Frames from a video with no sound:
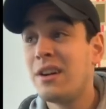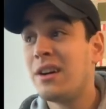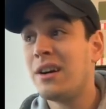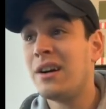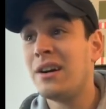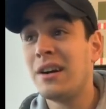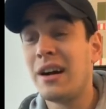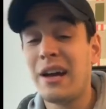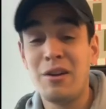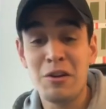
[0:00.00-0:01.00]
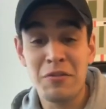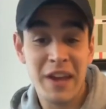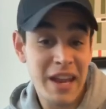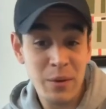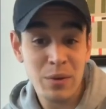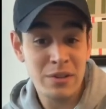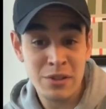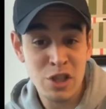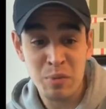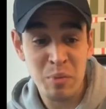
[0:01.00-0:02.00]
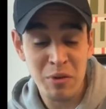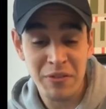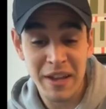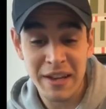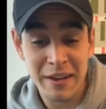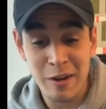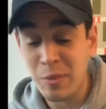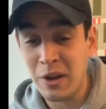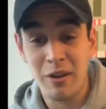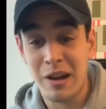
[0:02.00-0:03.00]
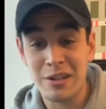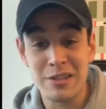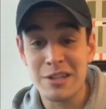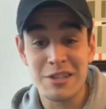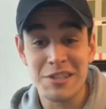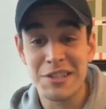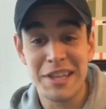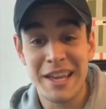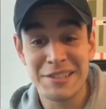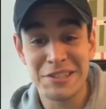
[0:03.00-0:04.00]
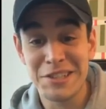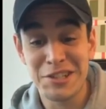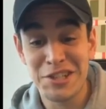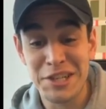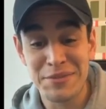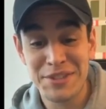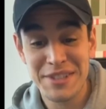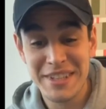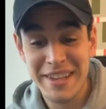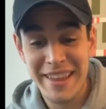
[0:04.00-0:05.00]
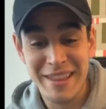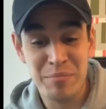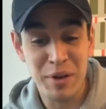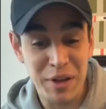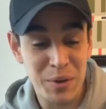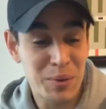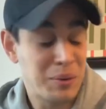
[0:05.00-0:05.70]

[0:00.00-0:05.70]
I don't know if anyone is a Super Bowl fan here, but congratulations to the Kansas City Chiefs. It's pretty cool.